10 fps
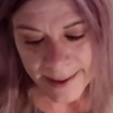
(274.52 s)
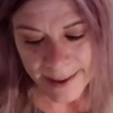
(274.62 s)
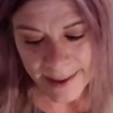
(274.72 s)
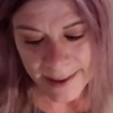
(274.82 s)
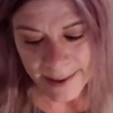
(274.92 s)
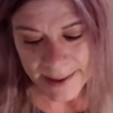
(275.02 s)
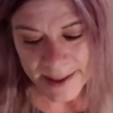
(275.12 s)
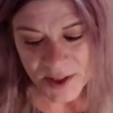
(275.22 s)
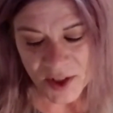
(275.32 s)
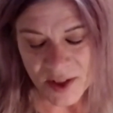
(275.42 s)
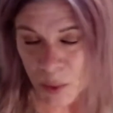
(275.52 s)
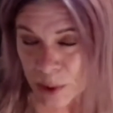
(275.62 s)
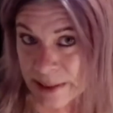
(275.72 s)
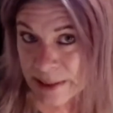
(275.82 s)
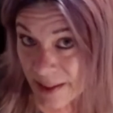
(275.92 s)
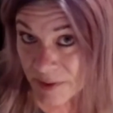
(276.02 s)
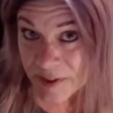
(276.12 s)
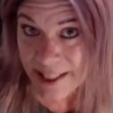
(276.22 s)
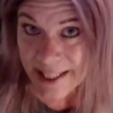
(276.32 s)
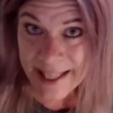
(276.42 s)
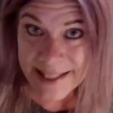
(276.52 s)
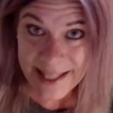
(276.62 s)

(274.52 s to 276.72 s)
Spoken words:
it's just a relief to get